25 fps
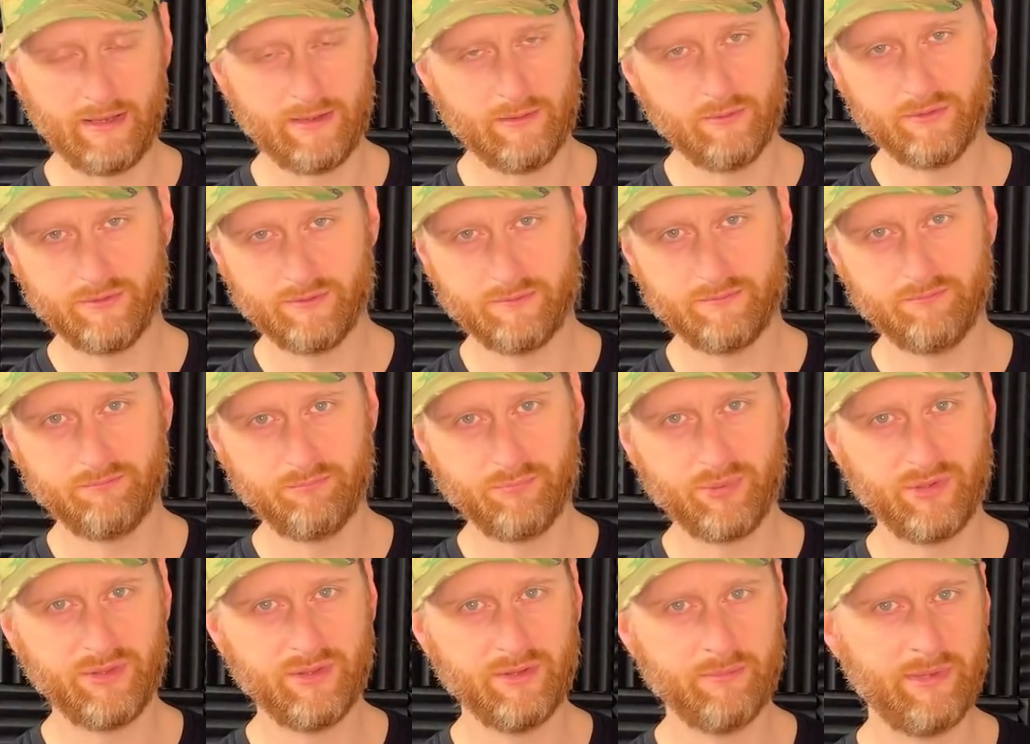It was
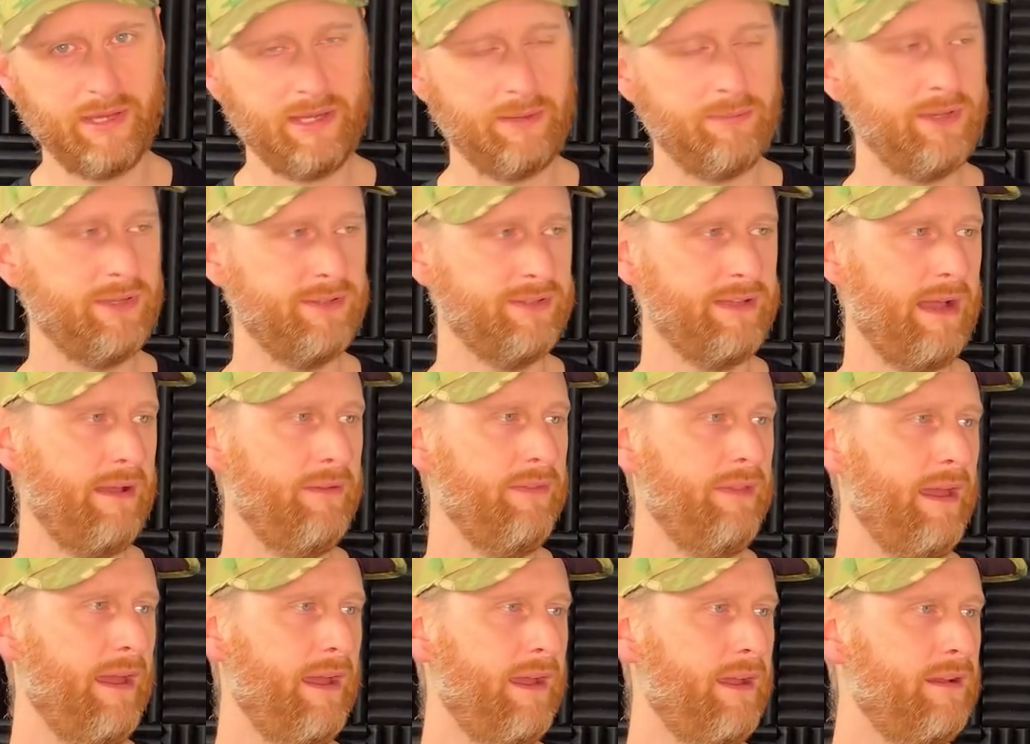putting the BBs out
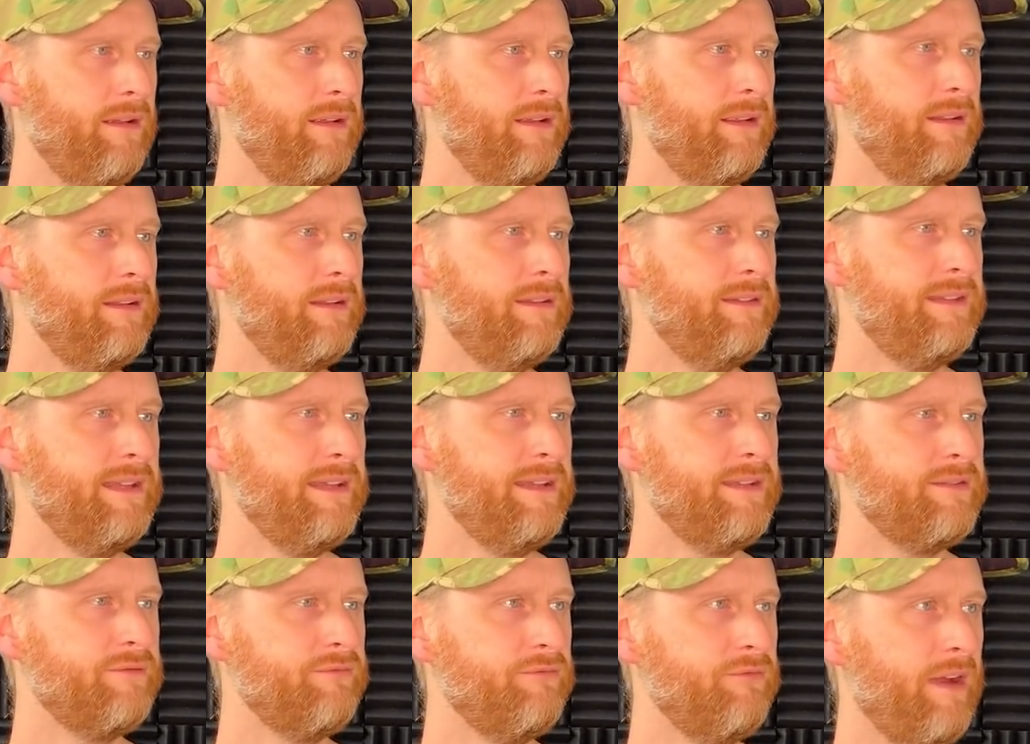there at a
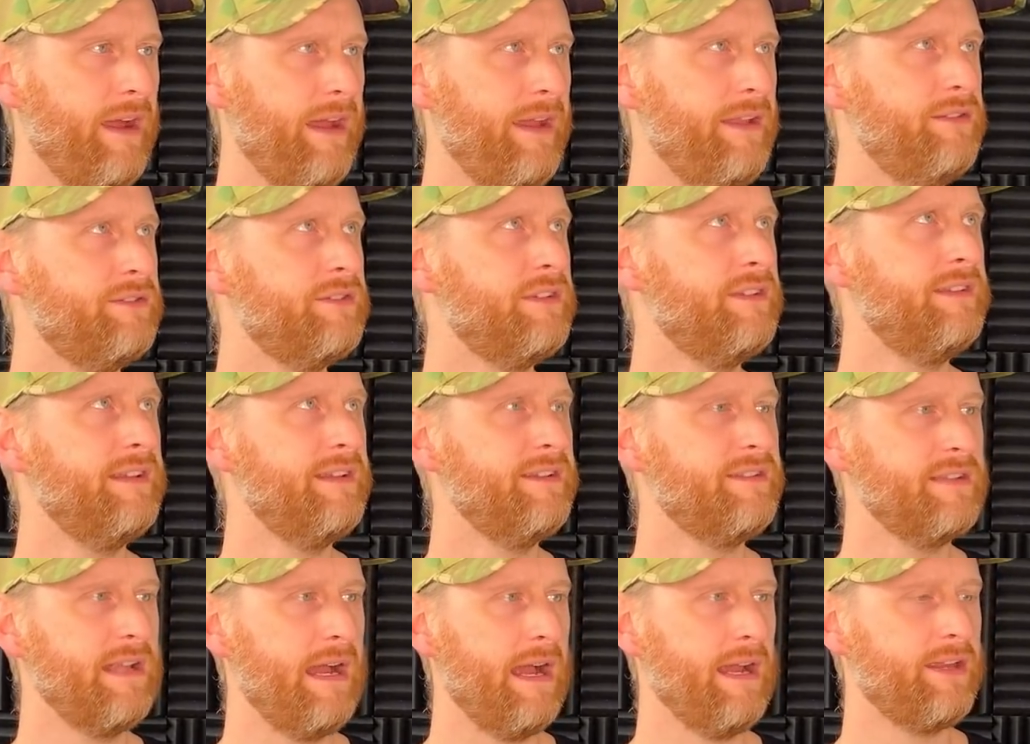decent range and a
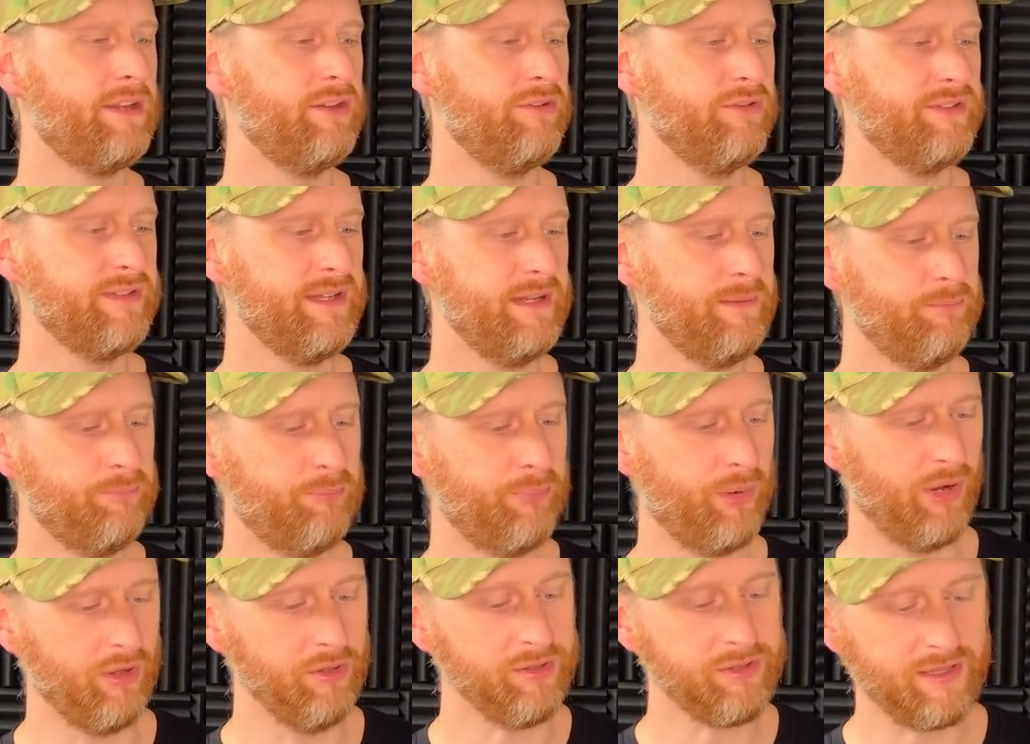decent accuracy.
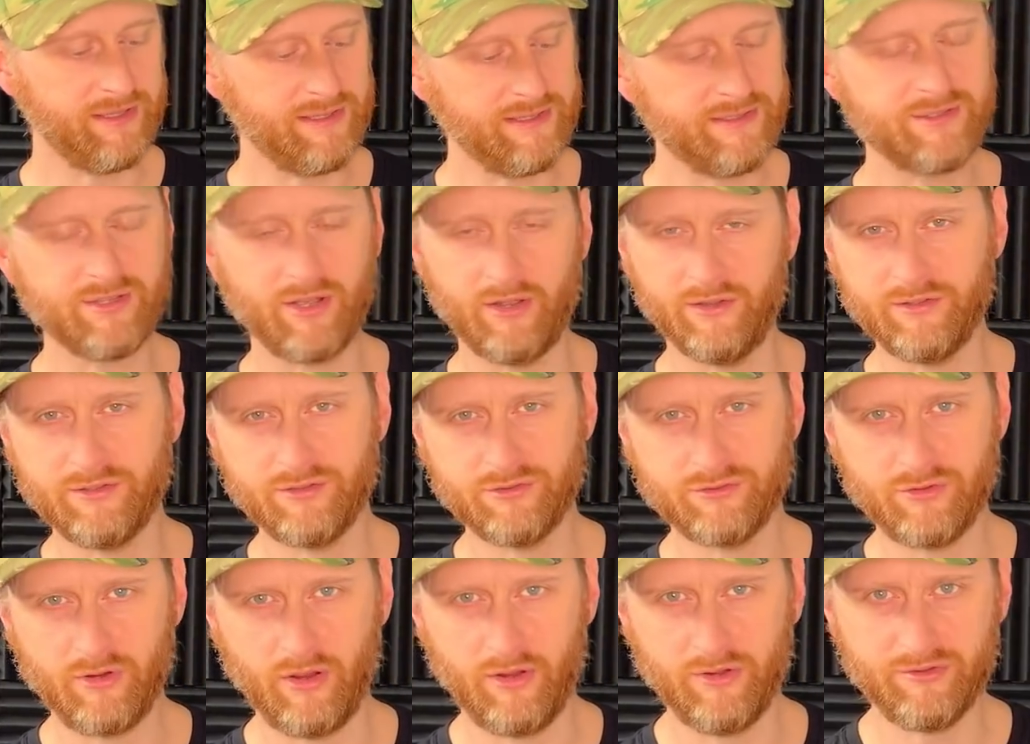But I decided to
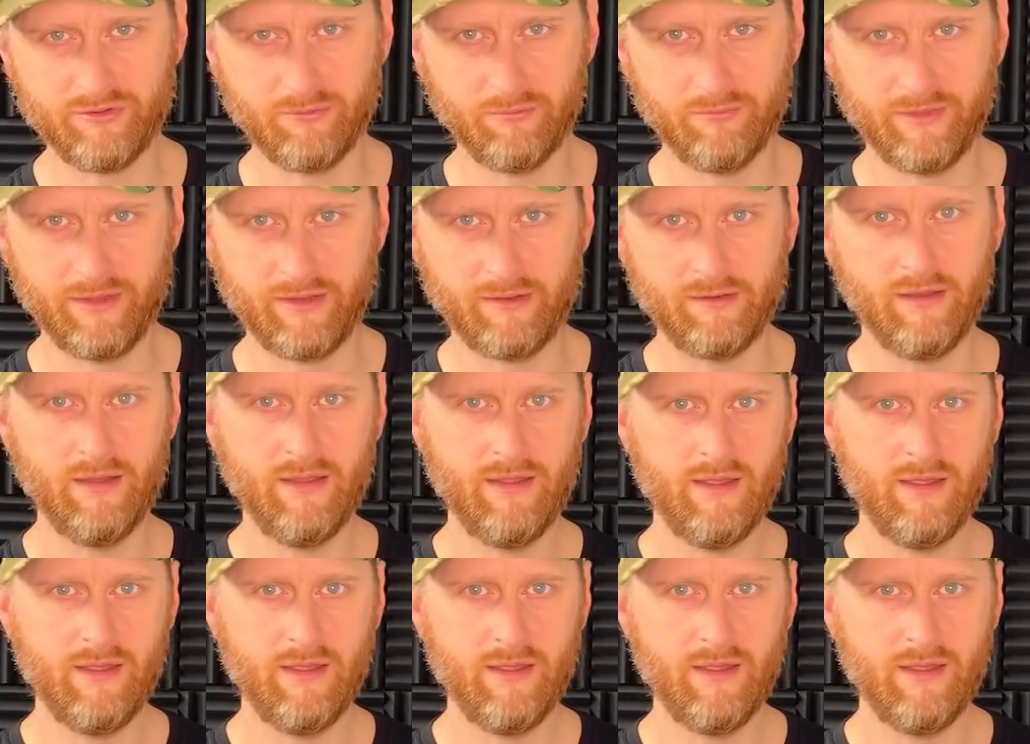try something